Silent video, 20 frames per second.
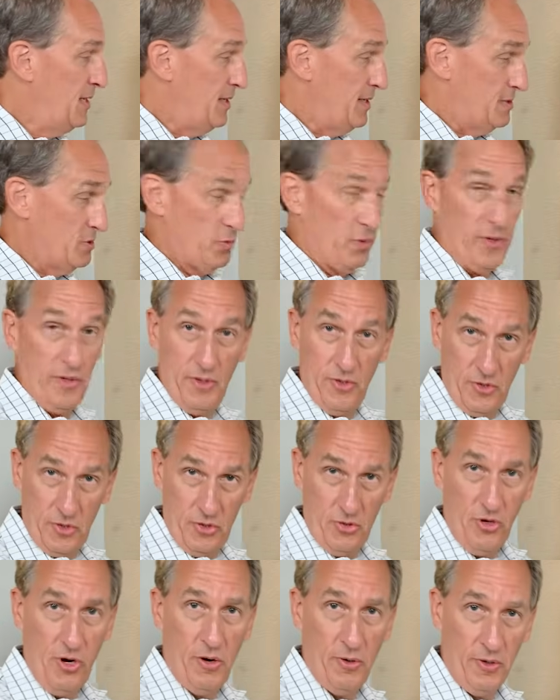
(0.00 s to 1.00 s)
It's one of the
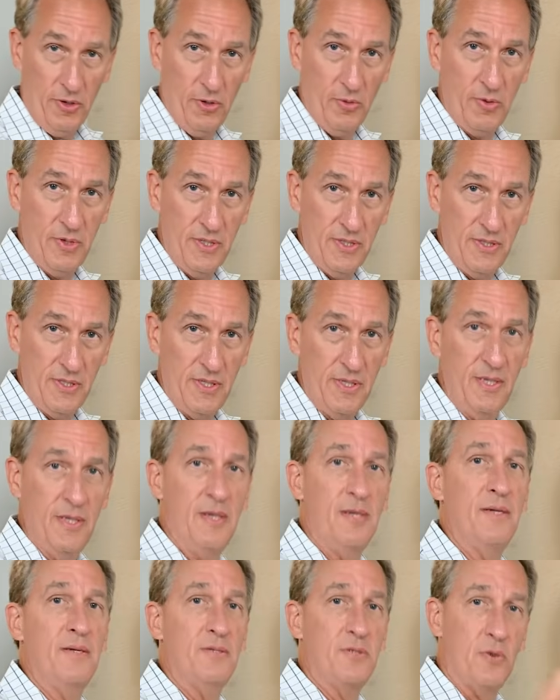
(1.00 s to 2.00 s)
stronger ones.
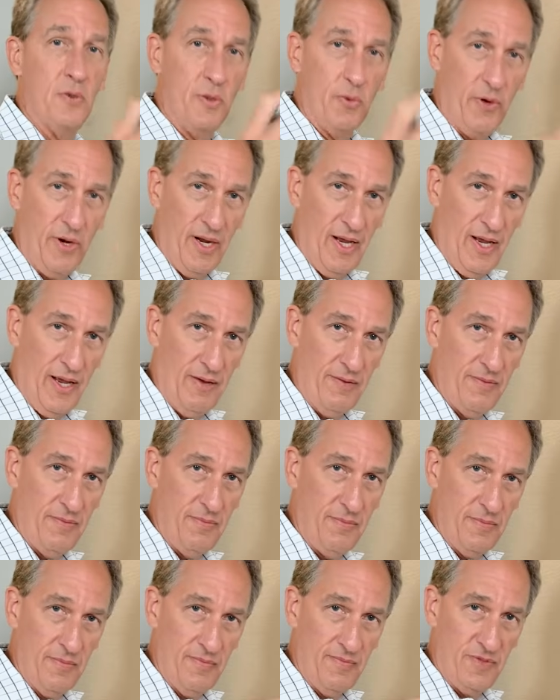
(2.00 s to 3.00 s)
So we want to have